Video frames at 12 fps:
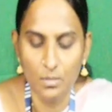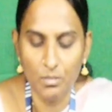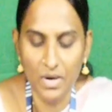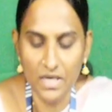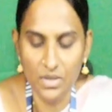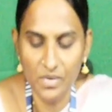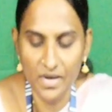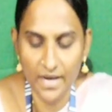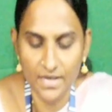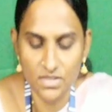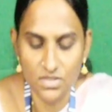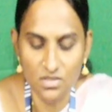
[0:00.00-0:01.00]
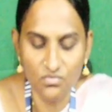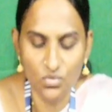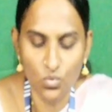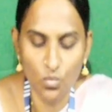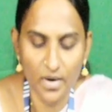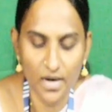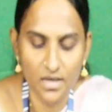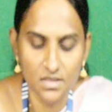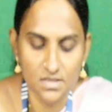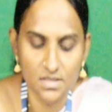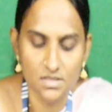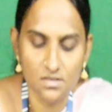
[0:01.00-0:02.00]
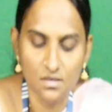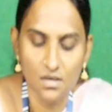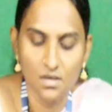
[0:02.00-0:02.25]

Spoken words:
multiplication of two matrices.